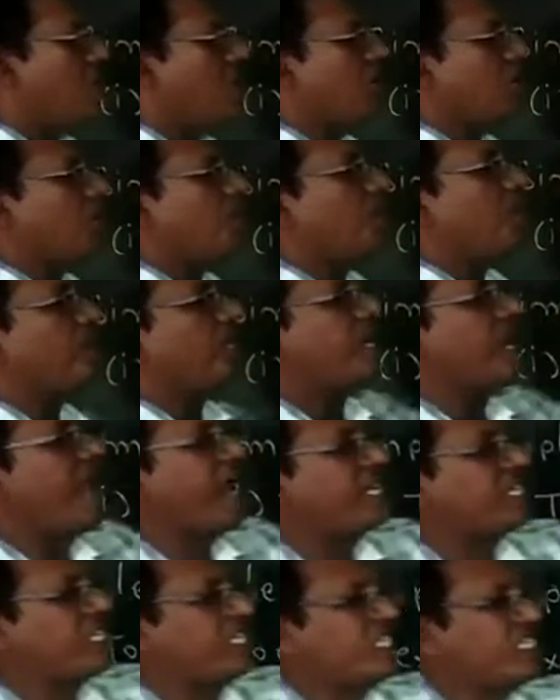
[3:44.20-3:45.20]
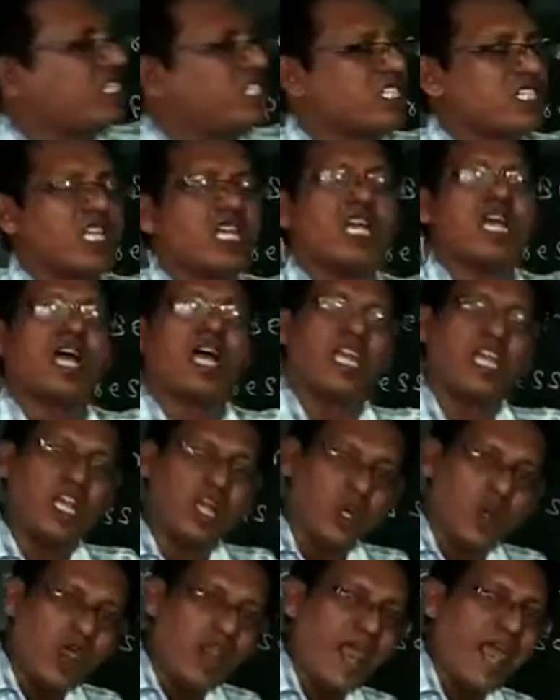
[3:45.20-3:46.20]
repeated actions,
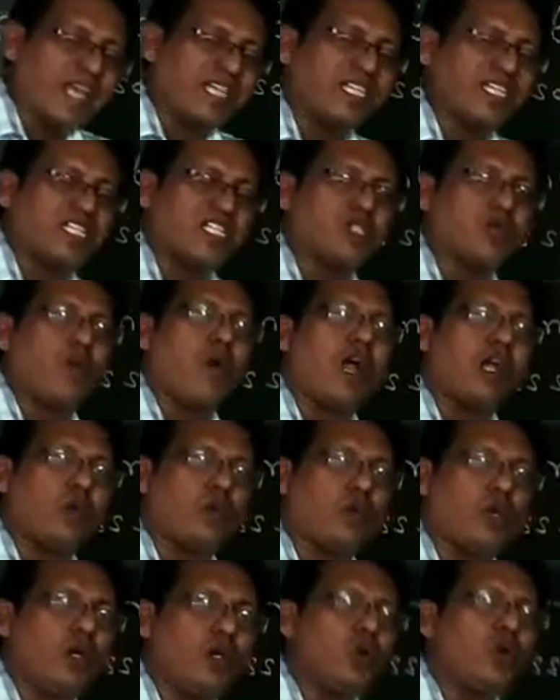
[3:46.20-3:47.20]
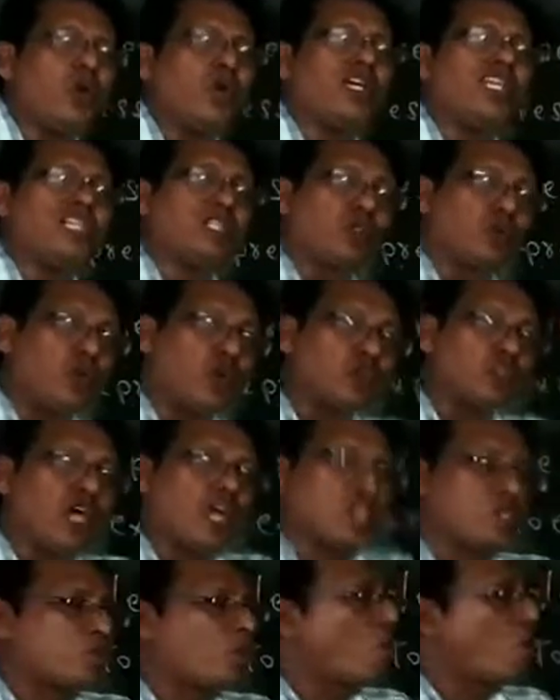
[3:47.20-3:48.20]
regular actions, what we do. Those
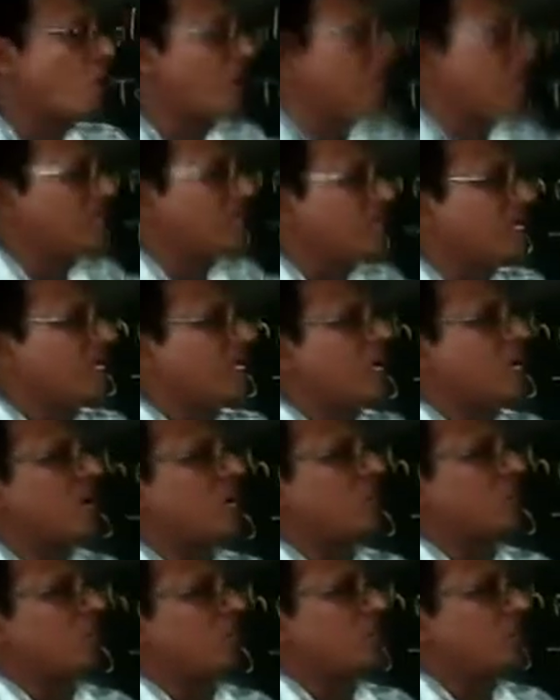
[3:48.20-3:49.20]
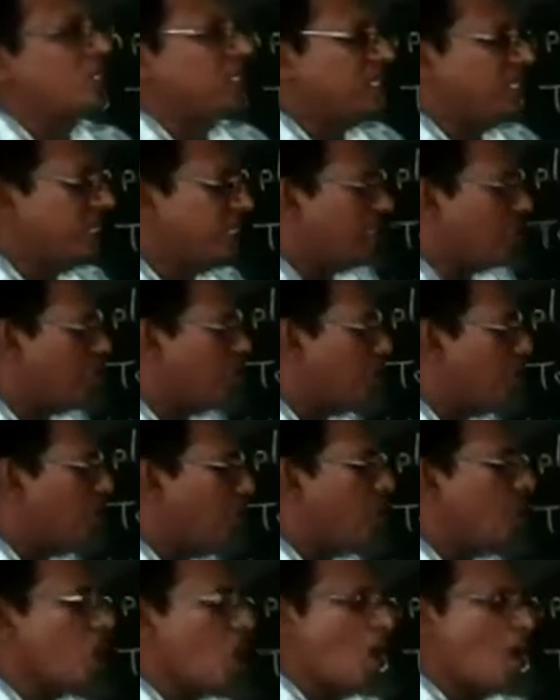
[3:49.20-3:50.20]
are spoken or in
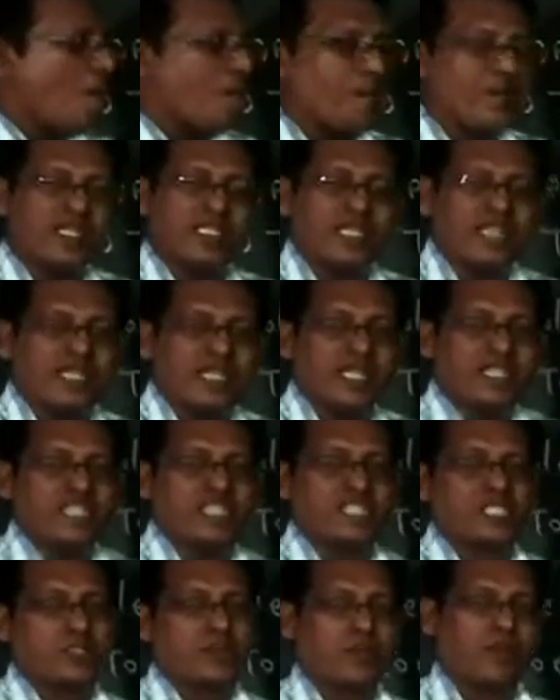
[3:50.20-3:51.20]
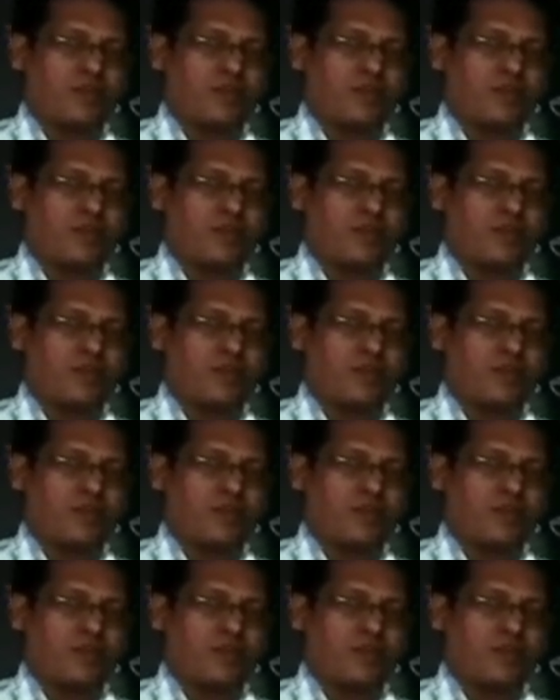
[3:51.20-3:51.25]
simple present tense.